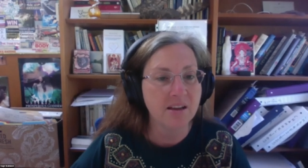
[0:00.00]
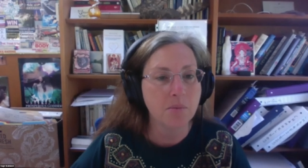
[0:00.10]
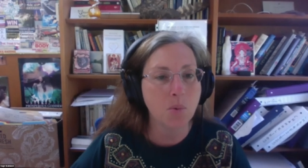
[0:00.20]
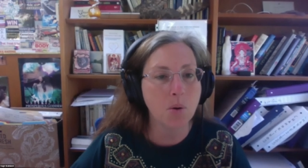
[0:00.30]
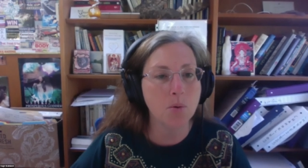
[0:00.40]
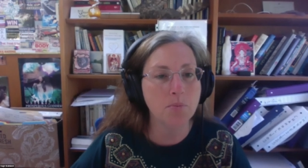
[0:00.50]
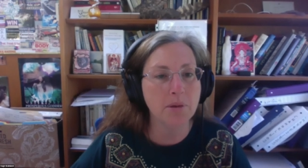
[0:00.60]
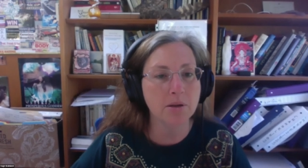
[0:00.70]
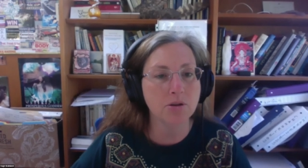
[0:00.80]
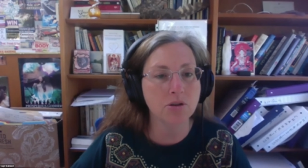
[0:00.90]
But what would
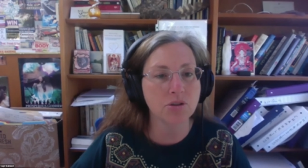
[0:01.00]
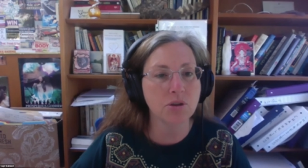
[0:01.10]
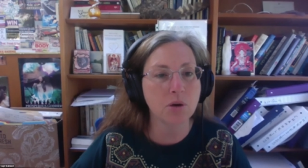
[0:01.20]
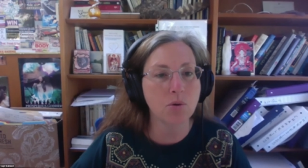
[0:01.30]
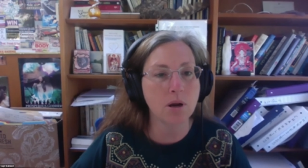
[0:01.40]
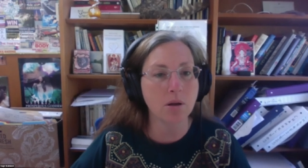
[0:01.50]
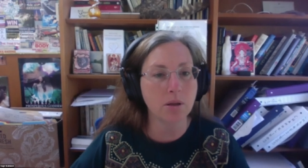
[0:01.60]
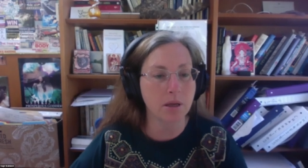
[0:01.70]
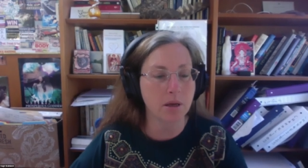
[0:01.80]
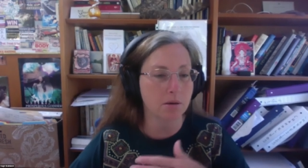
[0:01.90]
be just
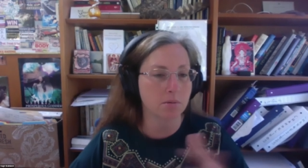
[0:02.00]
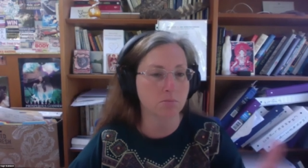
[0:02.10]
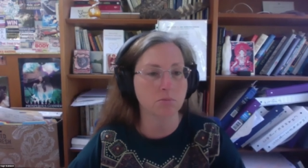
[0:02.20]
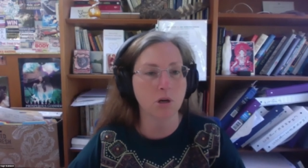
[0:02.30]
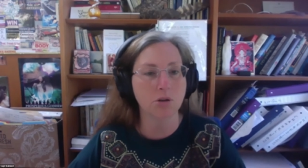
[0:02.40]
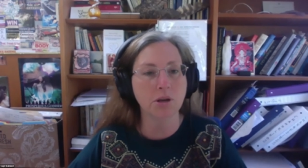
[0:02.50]
theoretically a topic?